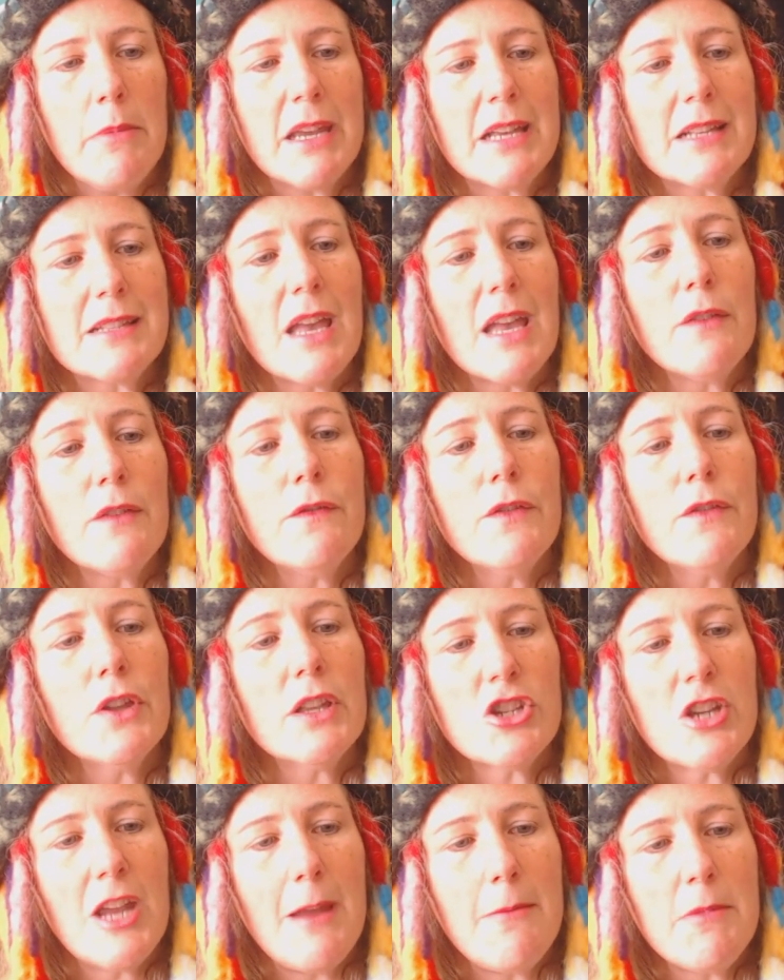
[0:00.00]
because I feel
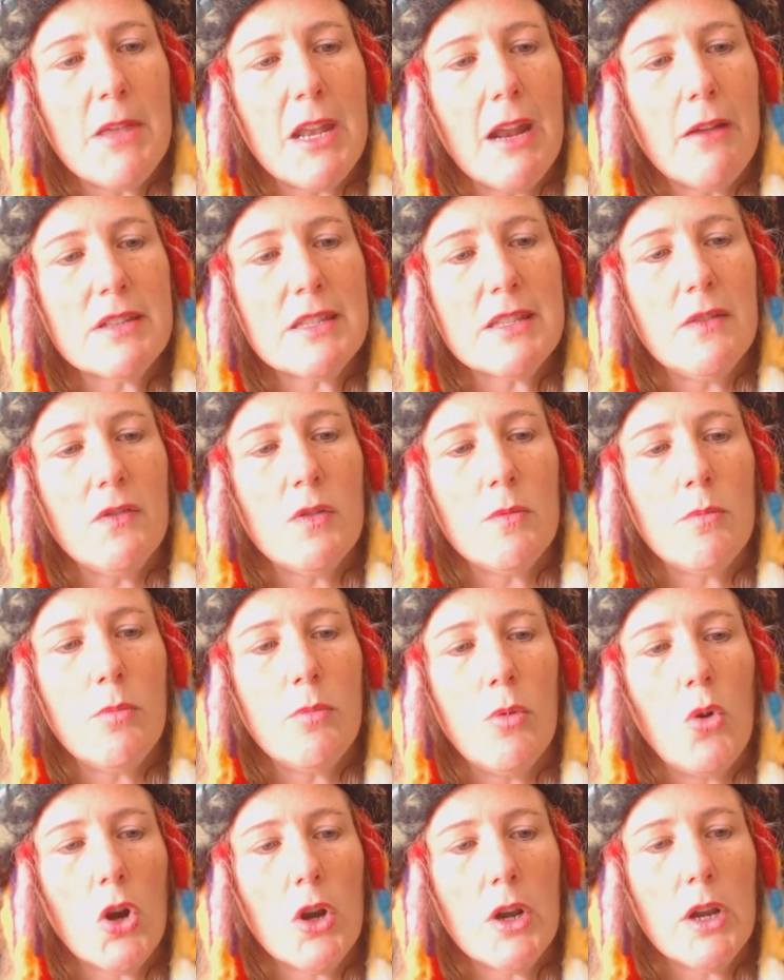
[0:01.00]
ashamed that I was even
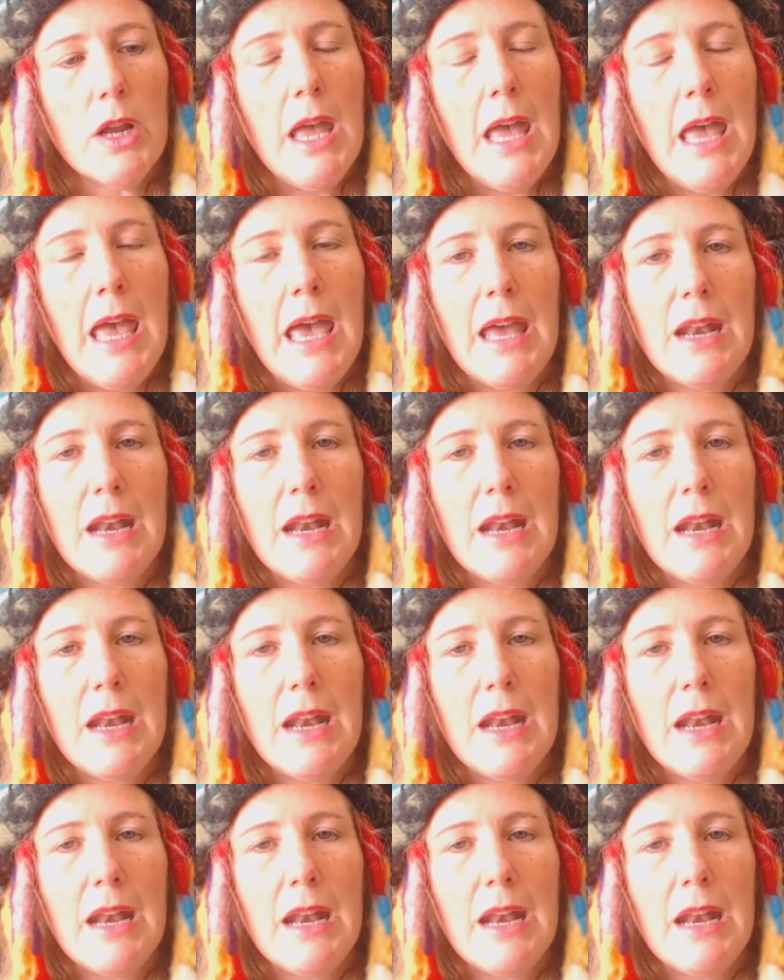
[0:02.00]
born,